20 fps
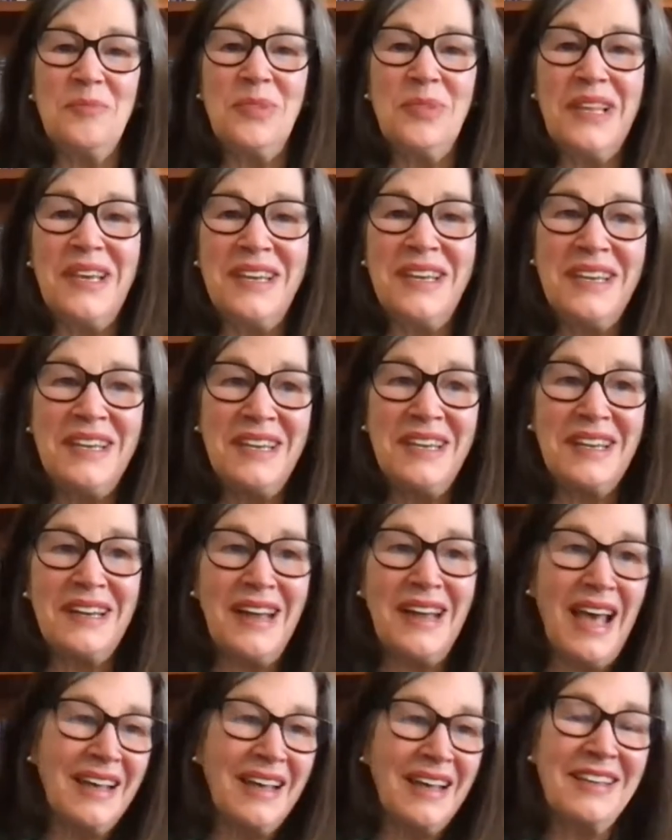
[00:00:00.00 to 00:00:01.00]
playing
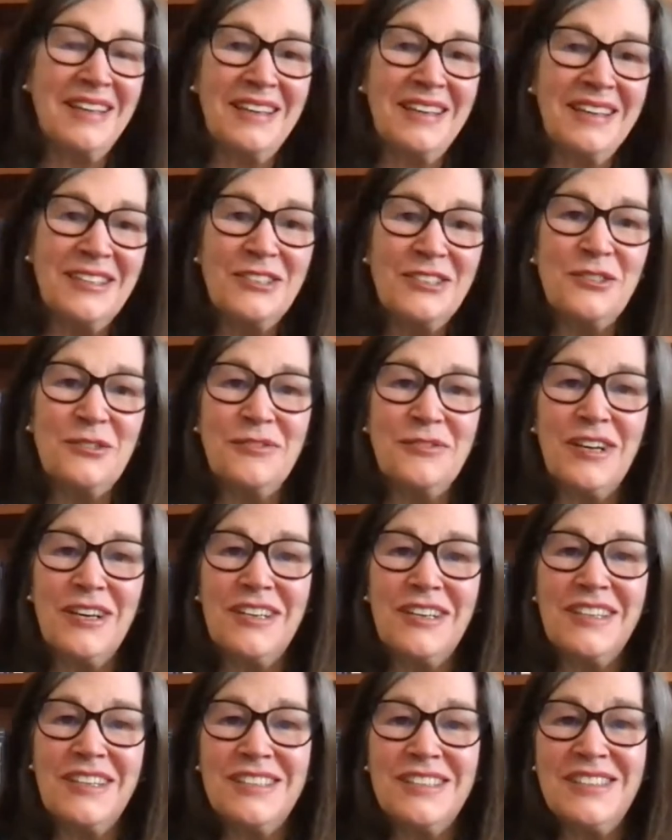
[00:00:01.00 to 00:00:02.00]
and hacking into
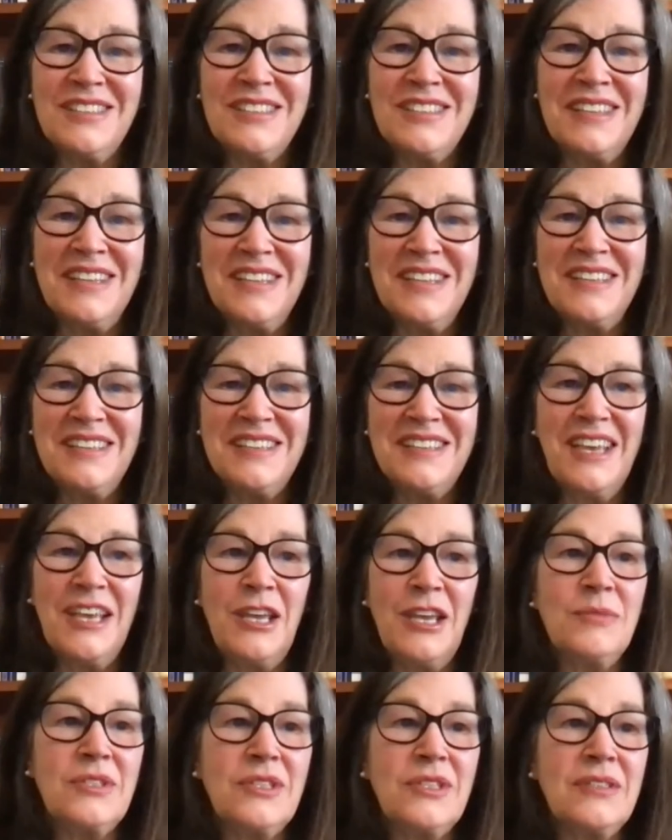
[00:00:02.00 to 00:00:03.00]
various
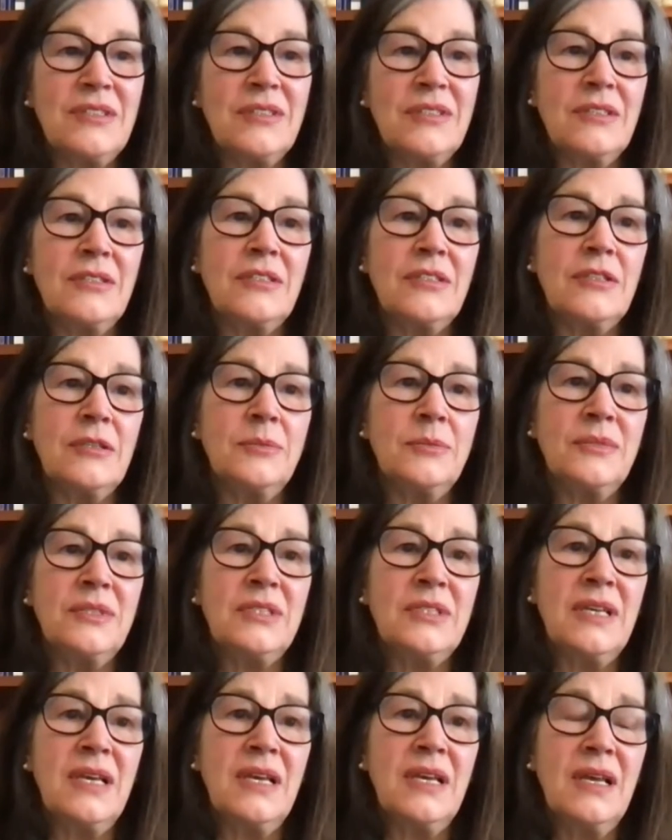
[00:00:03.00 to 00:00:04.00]
games and systems.